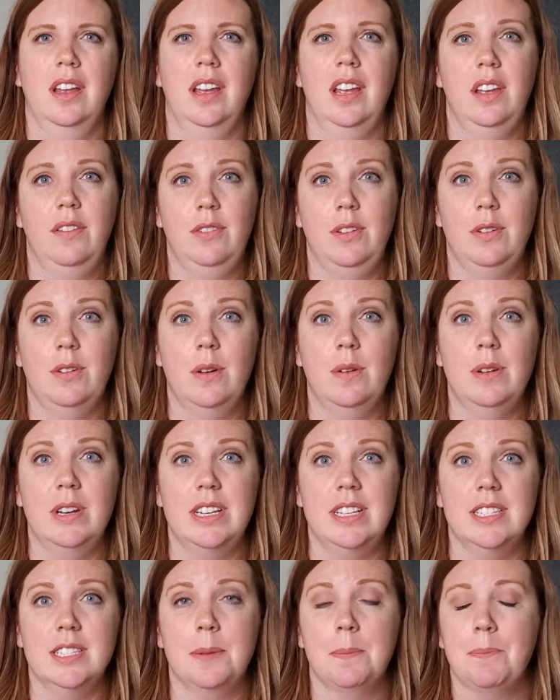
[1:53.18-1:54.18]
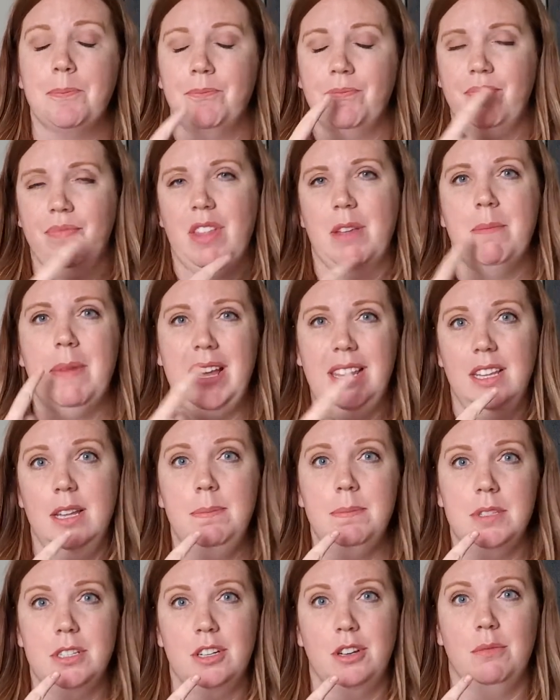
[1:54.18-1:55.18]
If you notice, my
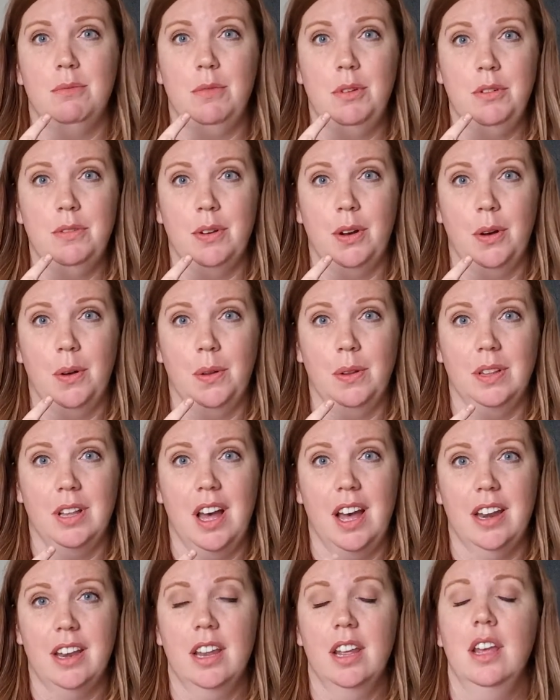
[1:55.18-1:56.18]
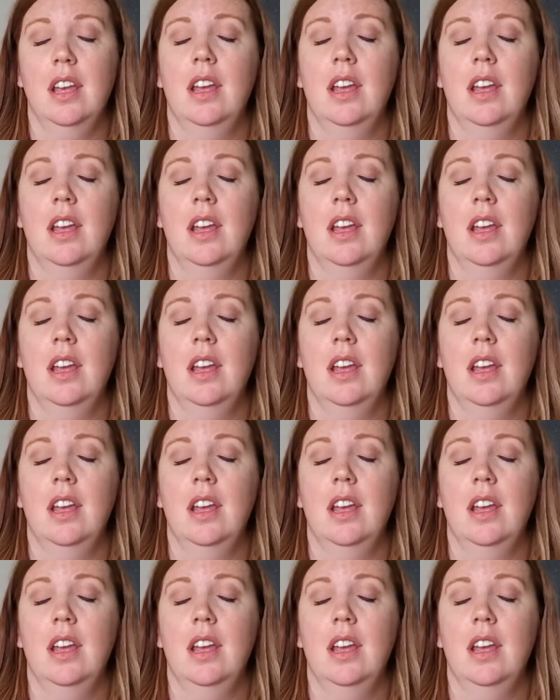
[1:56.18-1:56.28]
lips don't move a whole lot.